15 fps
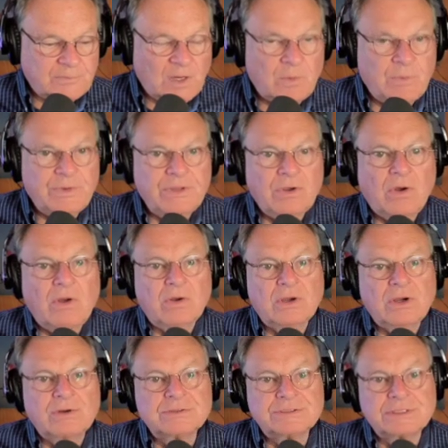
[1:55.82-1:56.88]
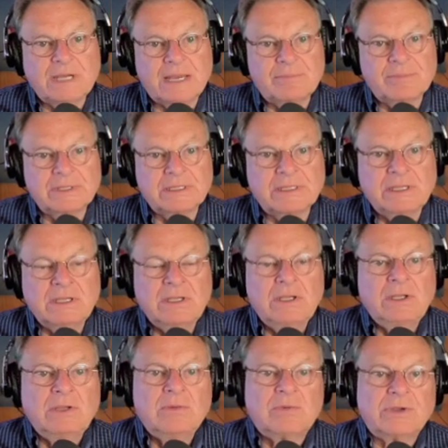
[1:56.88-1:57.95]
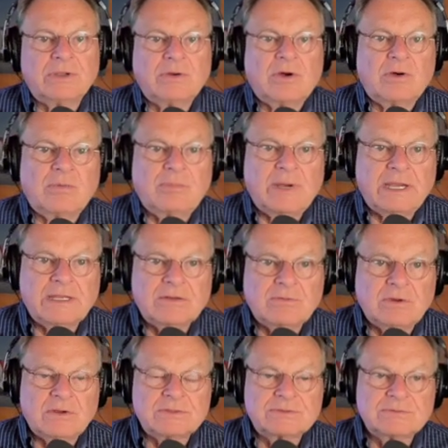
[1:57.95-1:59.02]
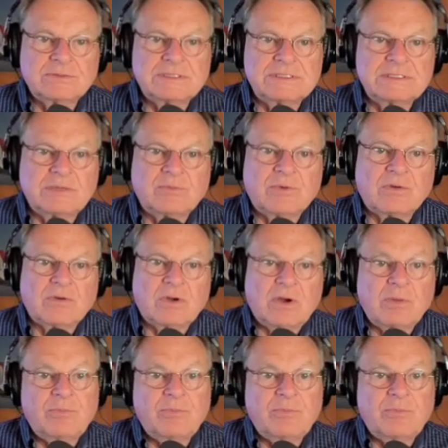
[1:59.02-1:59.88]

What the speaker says: We all go shopping, we all buy groceries, and we're all